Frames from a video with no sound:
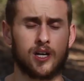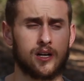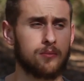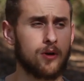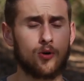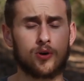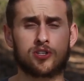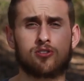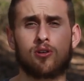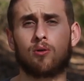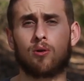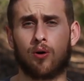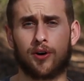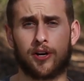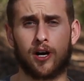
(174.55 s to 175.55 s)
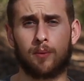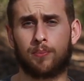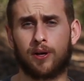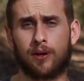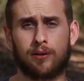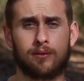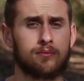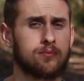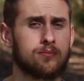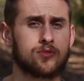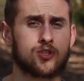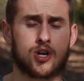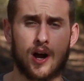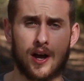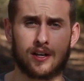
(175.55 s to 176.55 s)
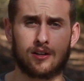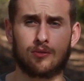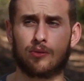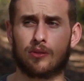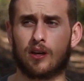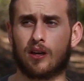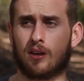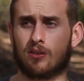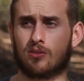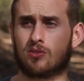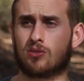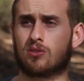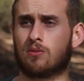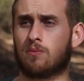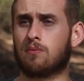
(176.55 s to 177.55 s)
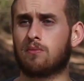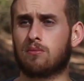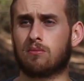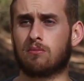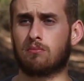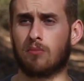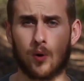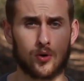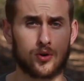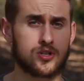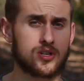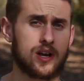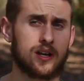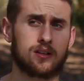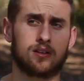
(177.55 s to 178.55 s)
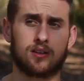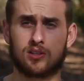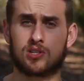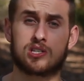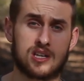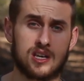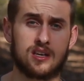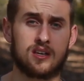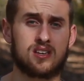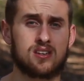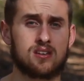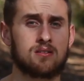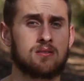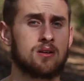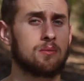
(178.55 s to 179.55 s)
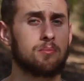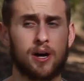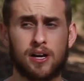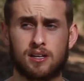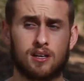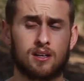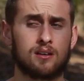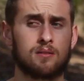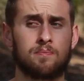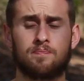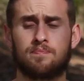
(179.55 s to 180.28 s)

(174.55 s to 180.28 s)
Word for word: and I'm always so caught up in trying new things, motorcycling, skiing, biking.